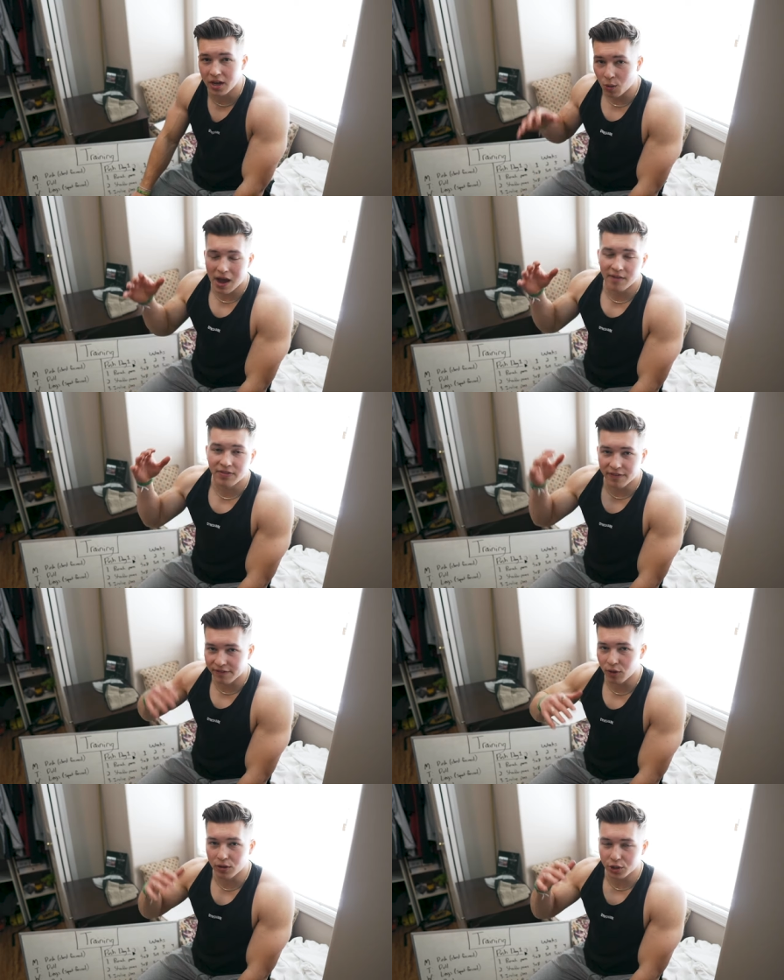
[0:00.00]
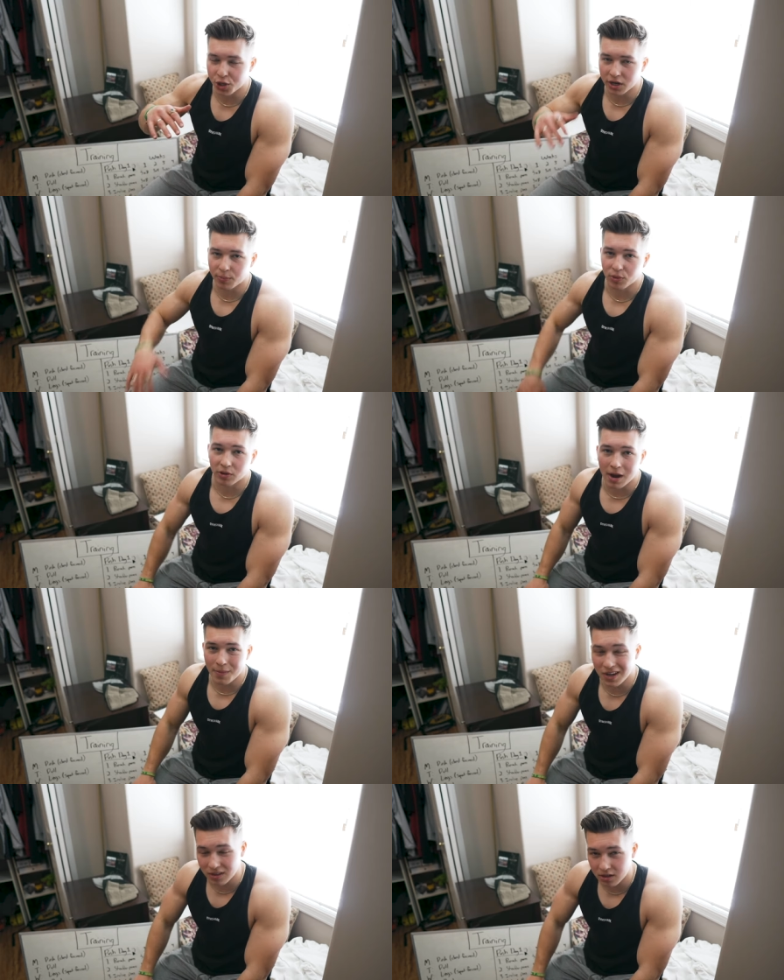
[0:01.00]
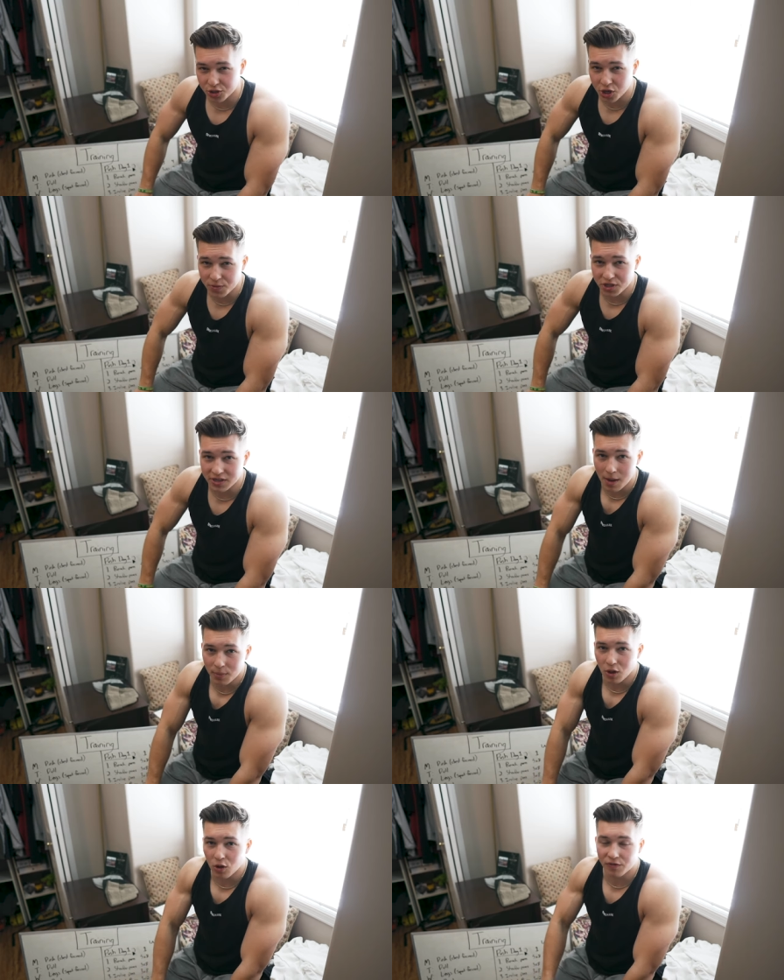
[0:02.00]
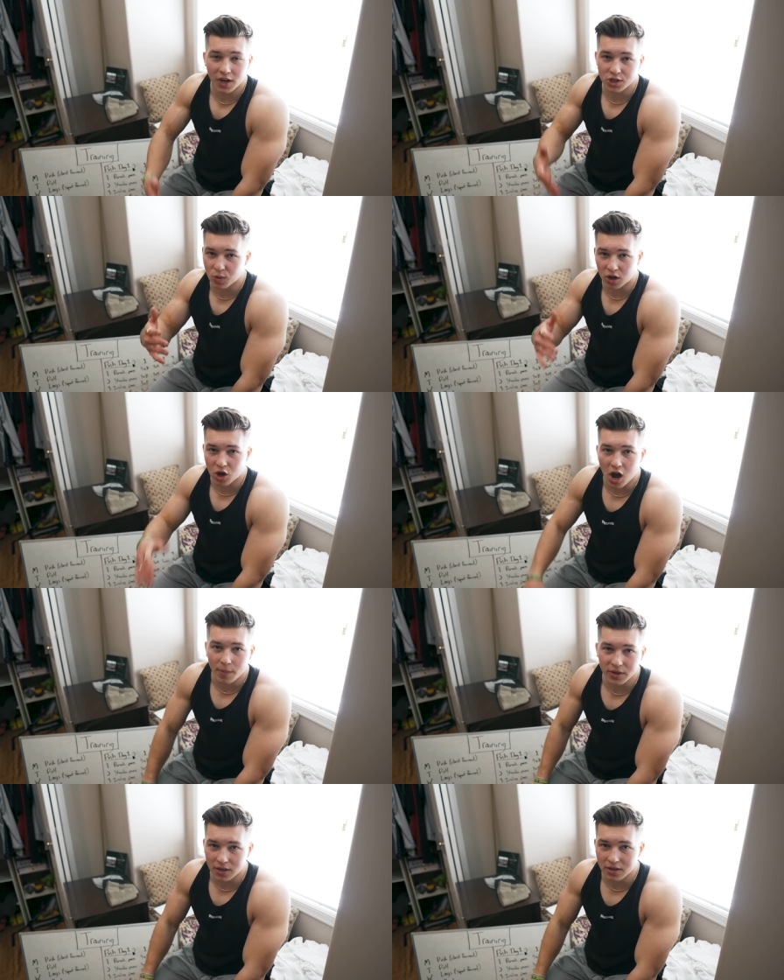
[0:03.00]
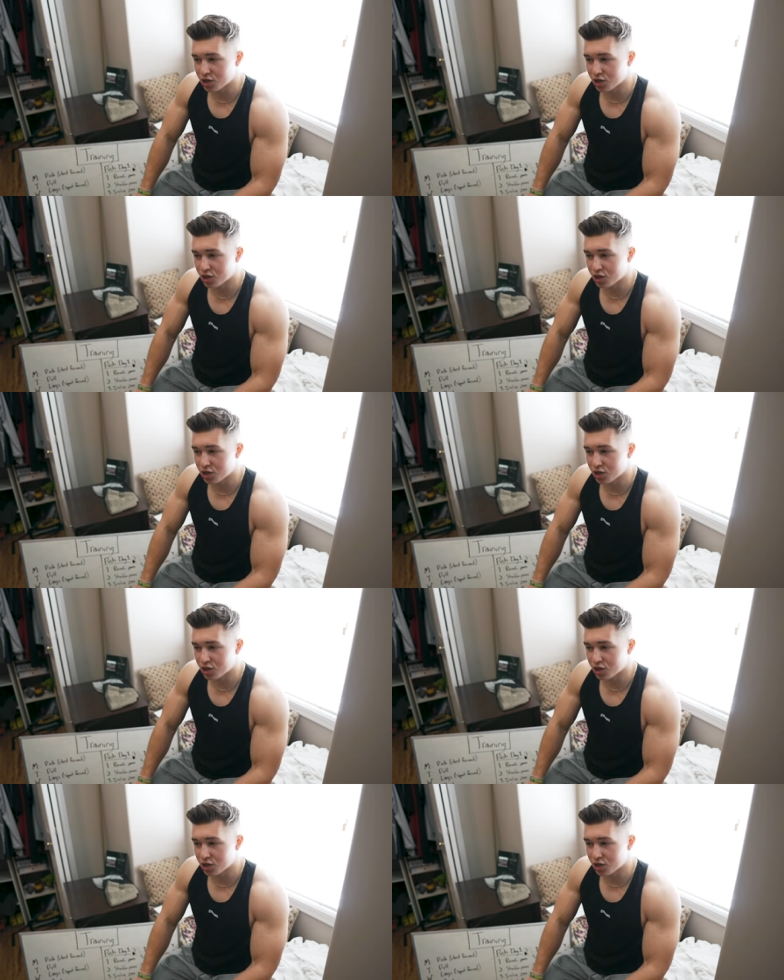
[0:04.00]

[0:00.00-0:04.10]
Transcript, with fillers: I will have the full training program in the description down below if you guys wanna copy it.